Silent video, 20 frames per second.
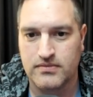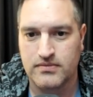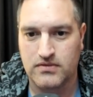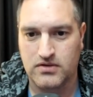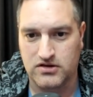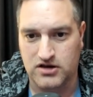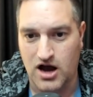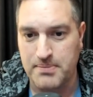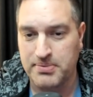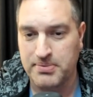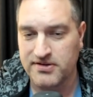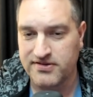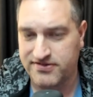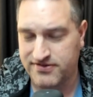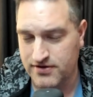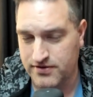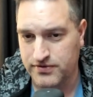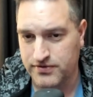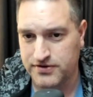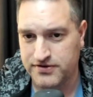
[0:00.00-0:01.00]
Couple
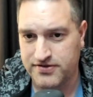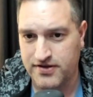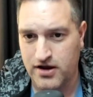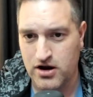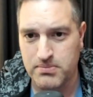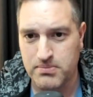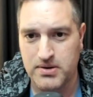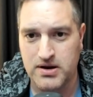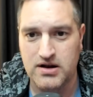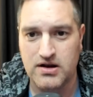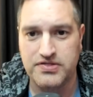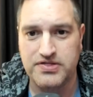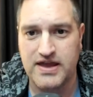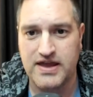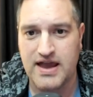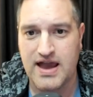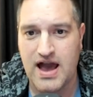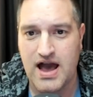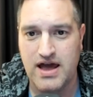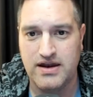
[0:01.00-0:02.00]
silvers there, but
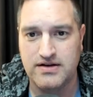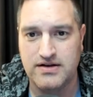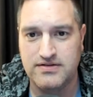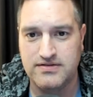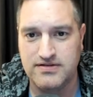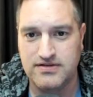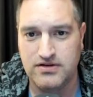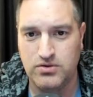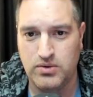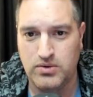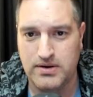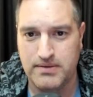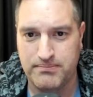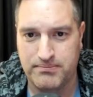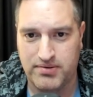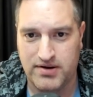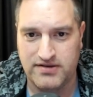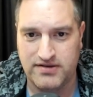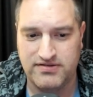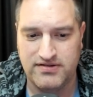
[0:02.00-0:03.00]
nothing kind of too
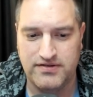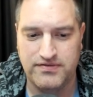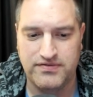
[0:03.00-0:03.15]
impressive.